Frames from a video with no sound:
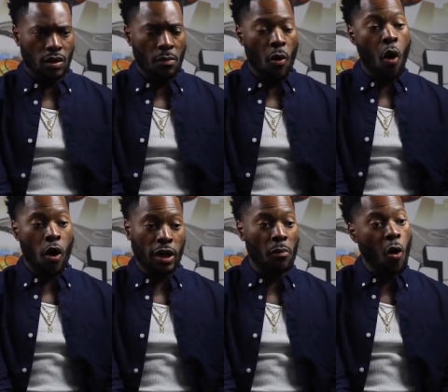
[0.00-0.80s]
Come
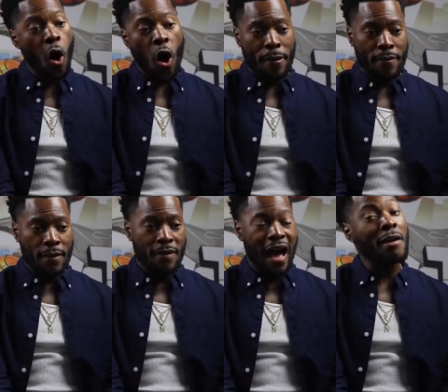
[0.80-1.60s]
on, come on. I
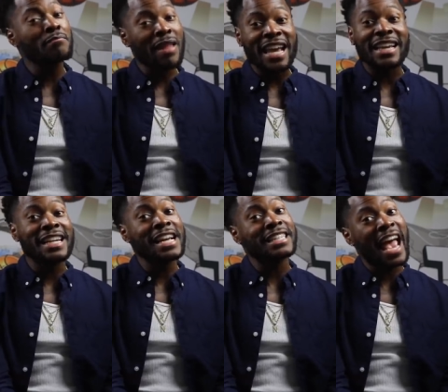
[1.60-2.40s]
need you to I'm
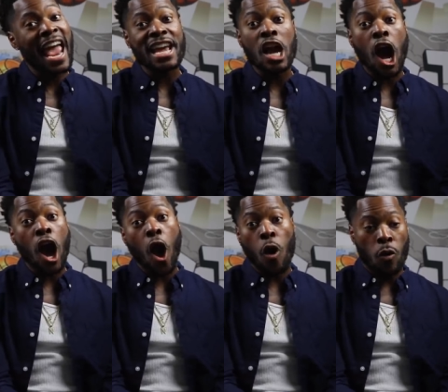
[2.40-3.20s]
liking this eyes. angle.
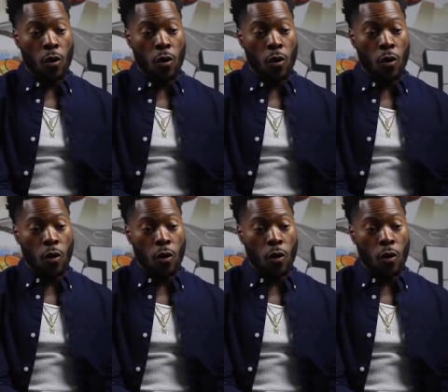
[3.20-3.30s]
You